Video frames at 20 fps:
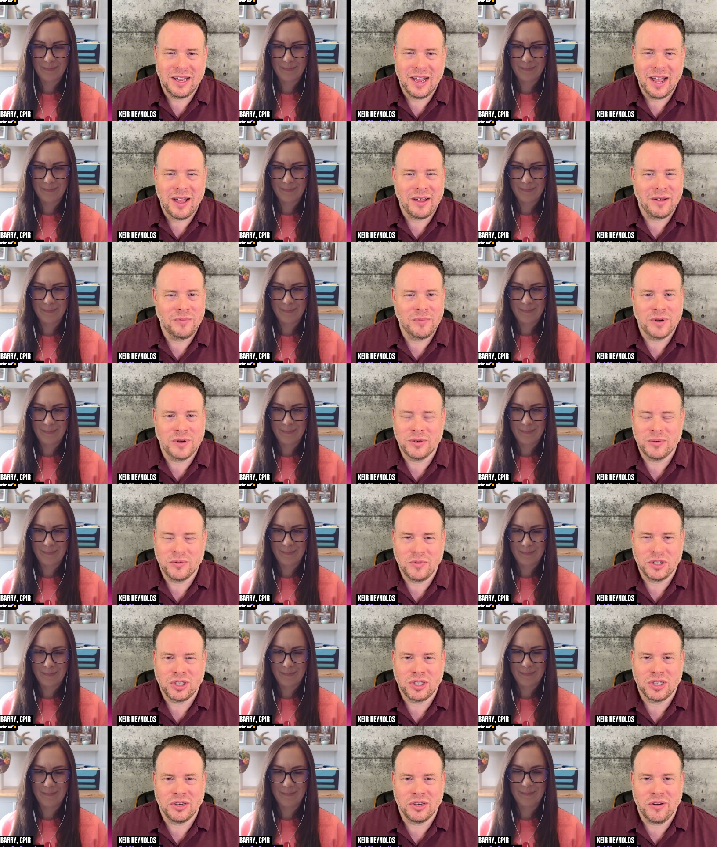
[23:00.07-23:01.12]
Speaker 1: yeah, and we
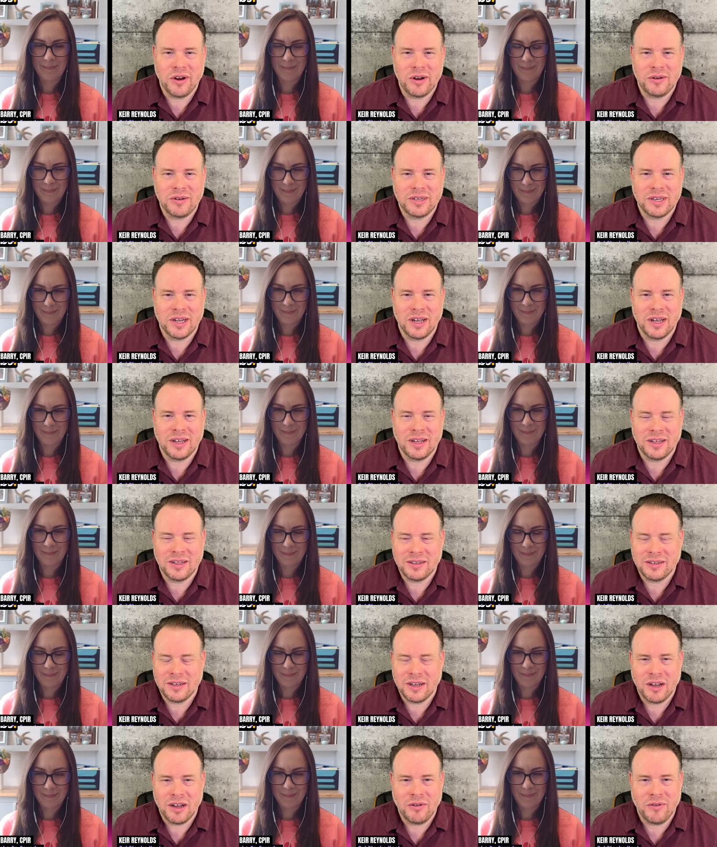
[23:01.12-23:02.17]
wish you a great,
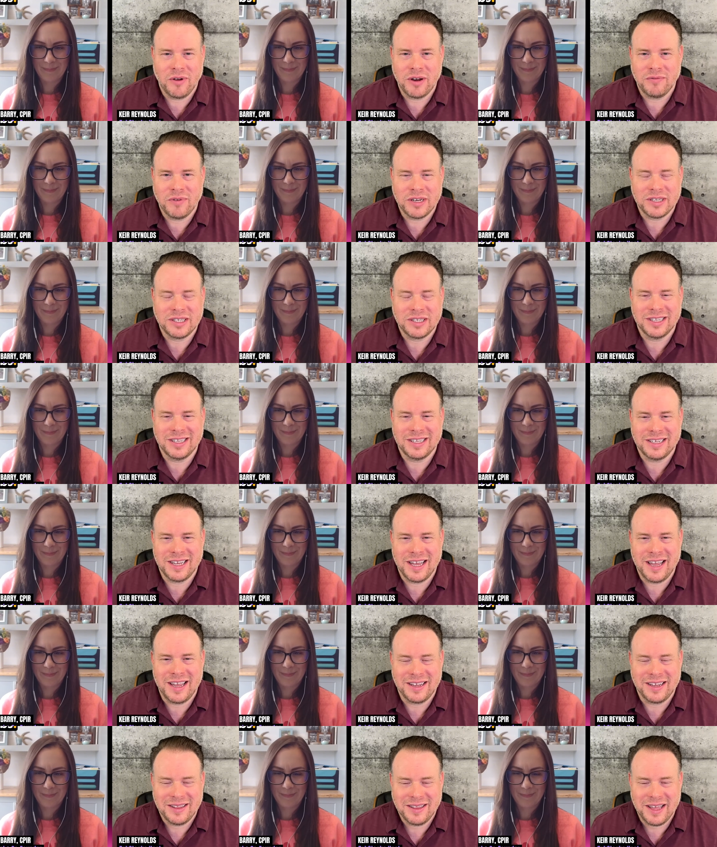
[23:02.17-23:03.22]
uh, a great rest of the
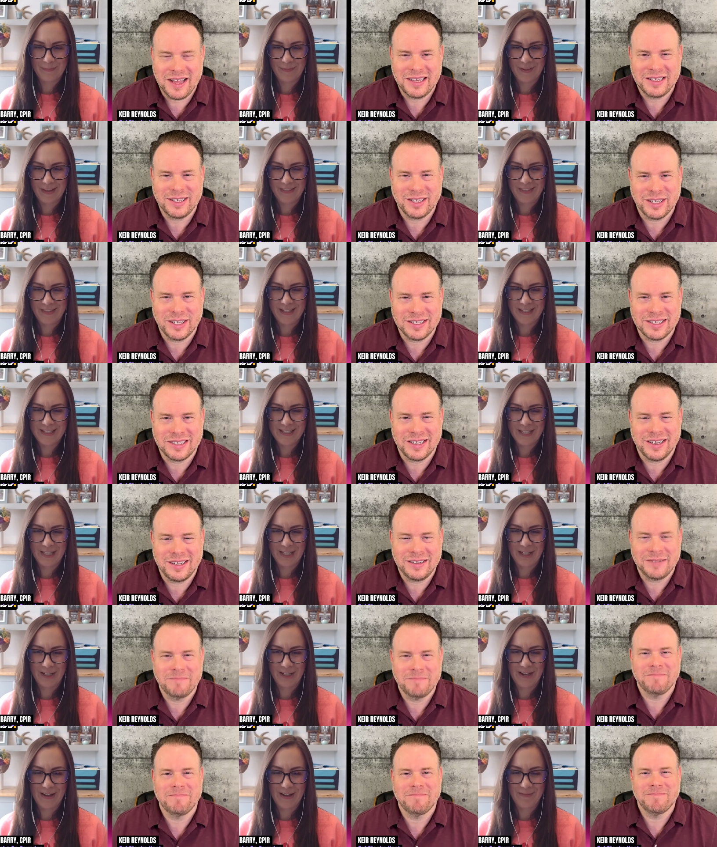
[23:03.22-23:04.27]
day. Thanks, Alyssa.
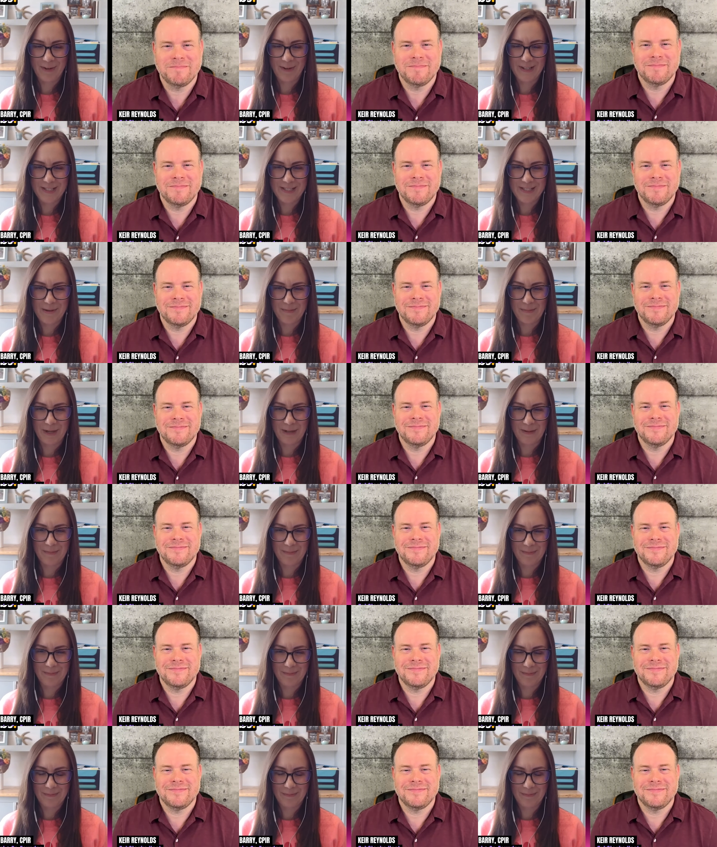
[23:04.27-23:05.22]
Thanks.
Speaker 2: you. Have a great summer.